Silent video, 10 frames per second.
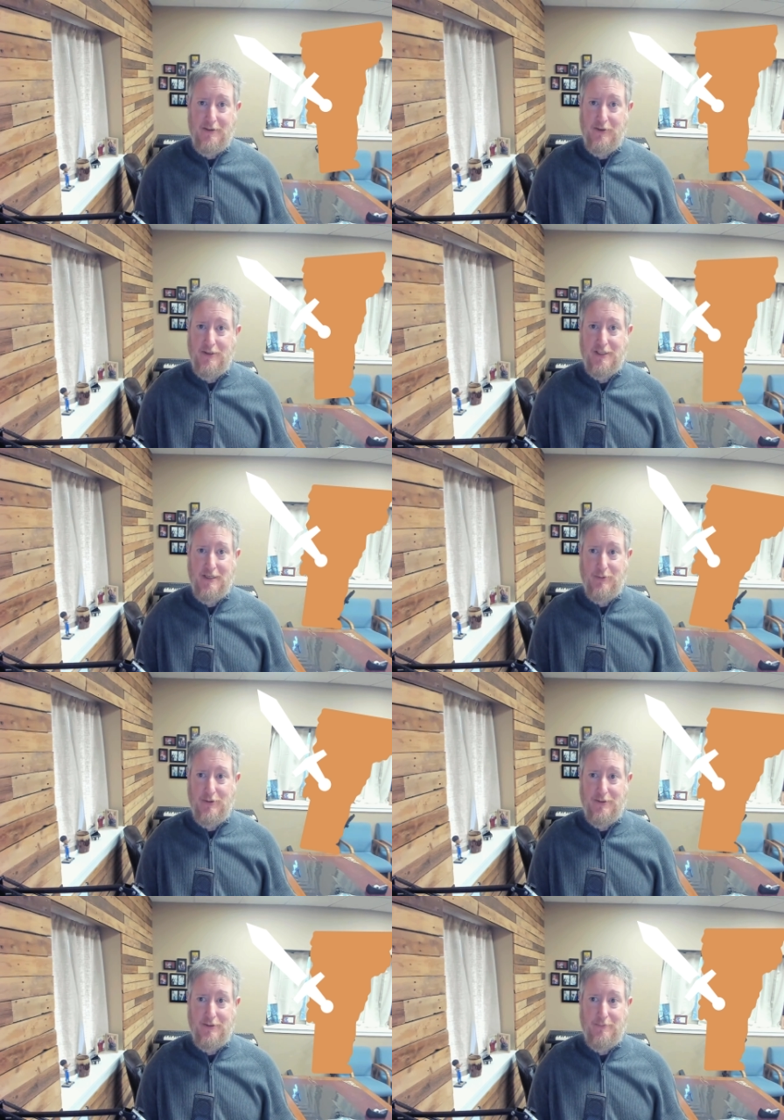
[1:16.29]
you're
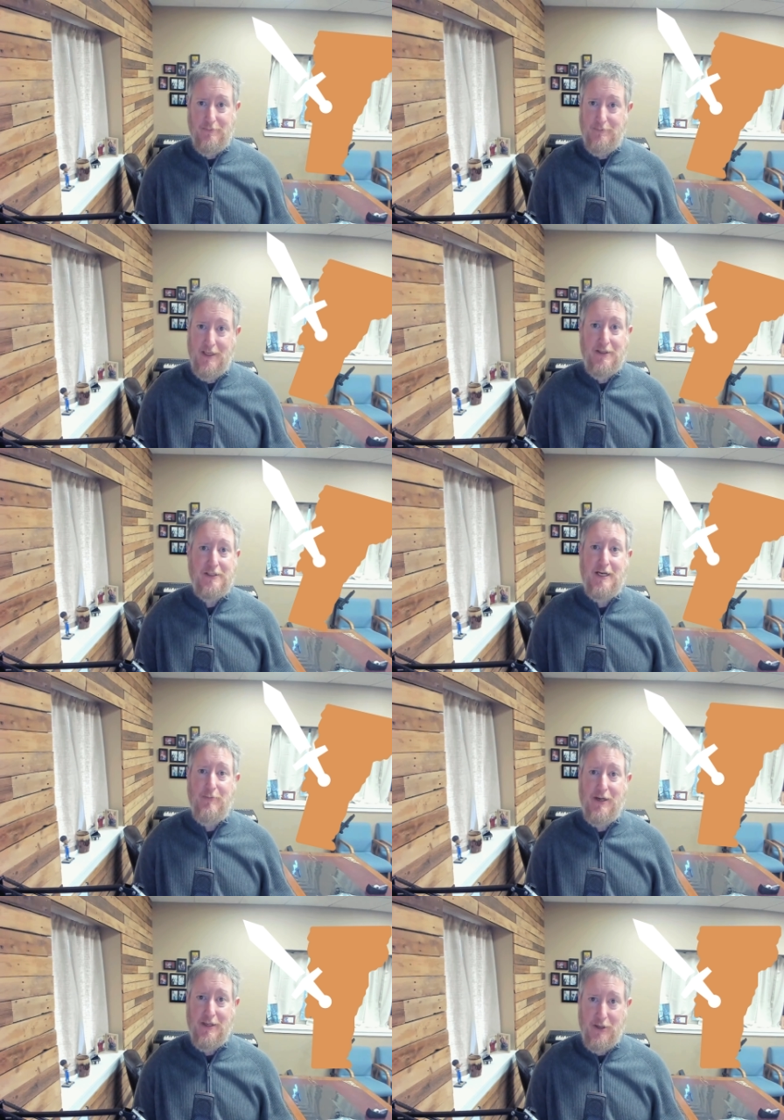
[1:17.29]
disabled in the same
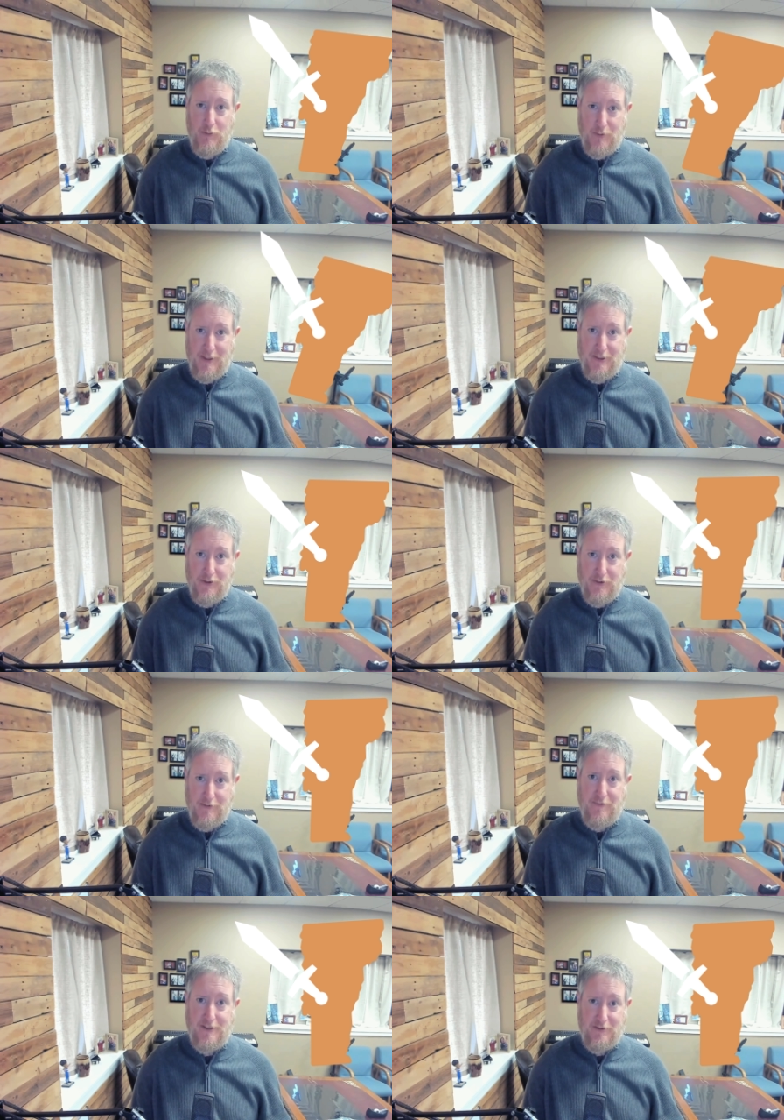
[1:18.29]
way that you would be due to a
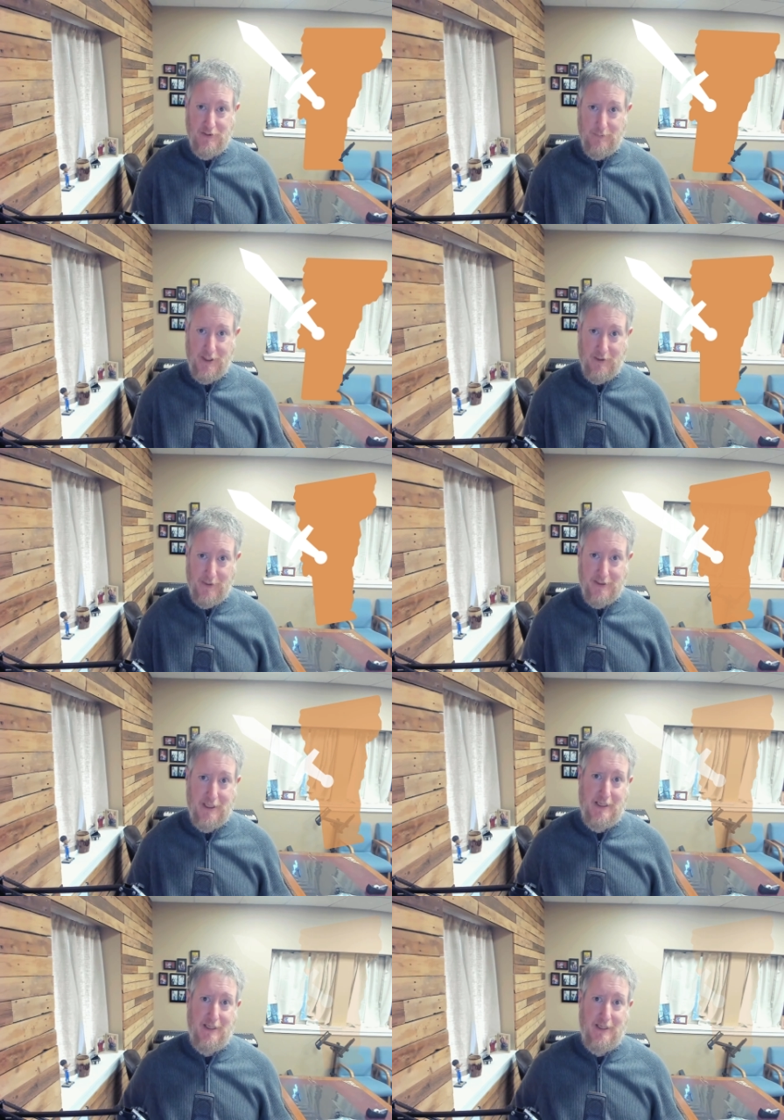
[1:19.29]
physical impairment,